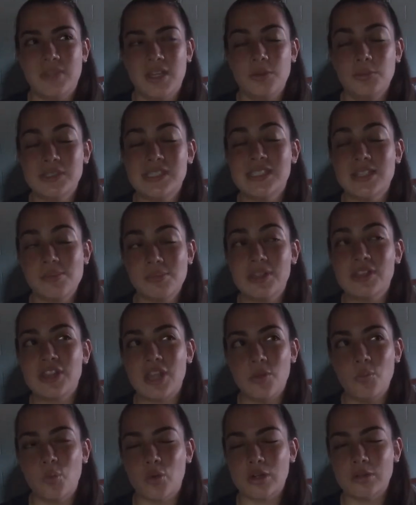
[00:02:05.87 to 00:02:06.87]
It was something
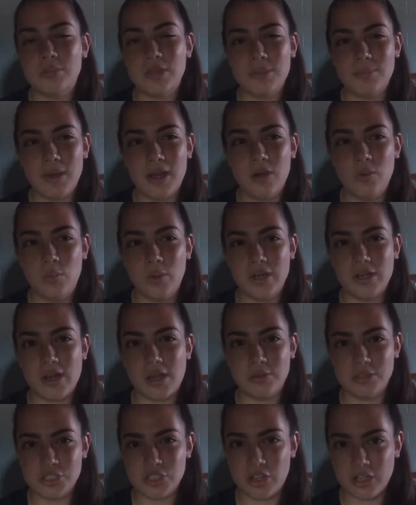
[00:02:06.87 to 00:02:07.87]
they warned me about when
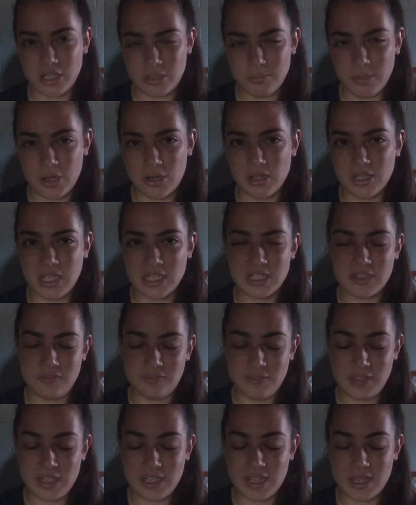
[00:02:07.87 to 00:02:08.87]
I was talking about
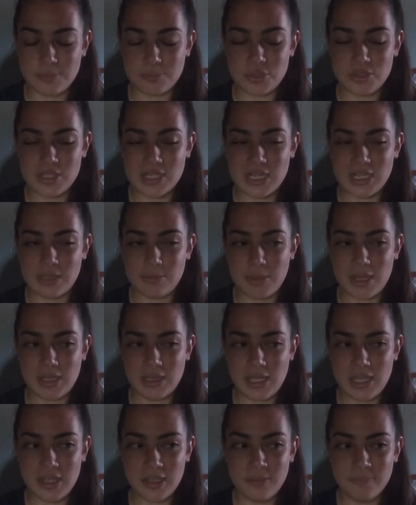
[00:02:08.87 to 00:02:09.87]
electively amputating my
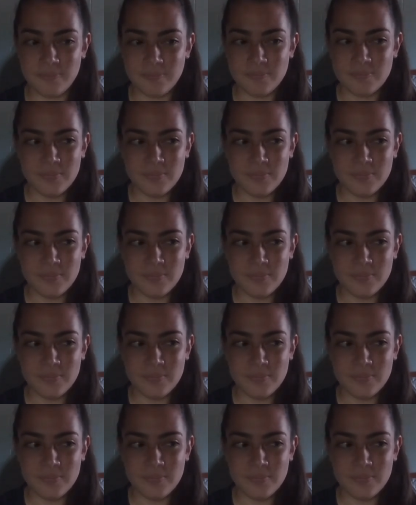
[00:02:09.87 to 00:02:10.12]
leg.